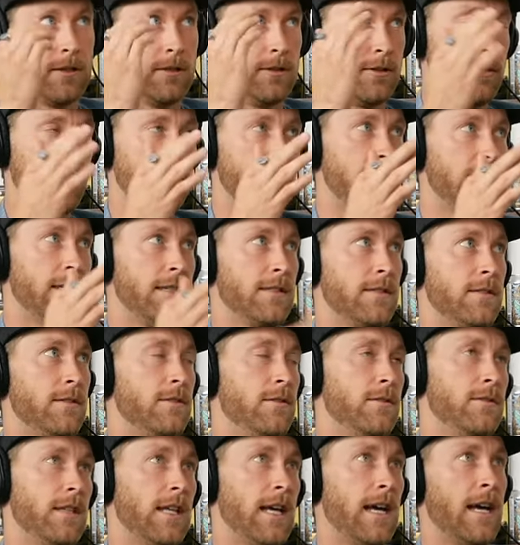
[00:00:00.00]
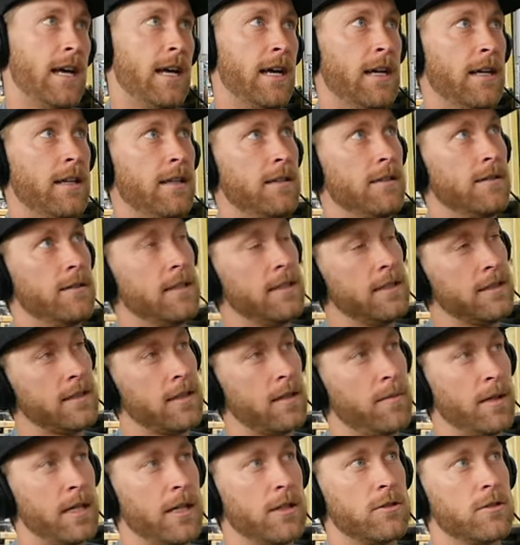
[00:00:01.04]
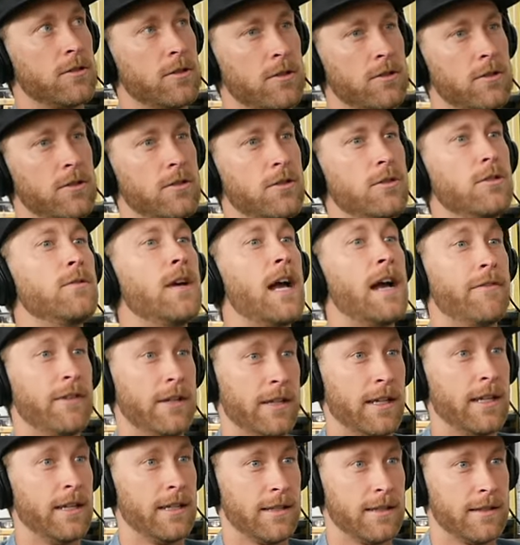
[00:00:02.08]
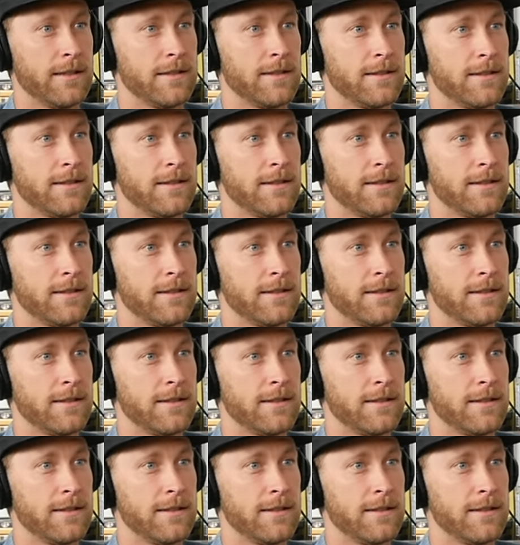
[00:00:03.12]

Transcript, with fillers: do this, do that, this. I'm like, so just do everything.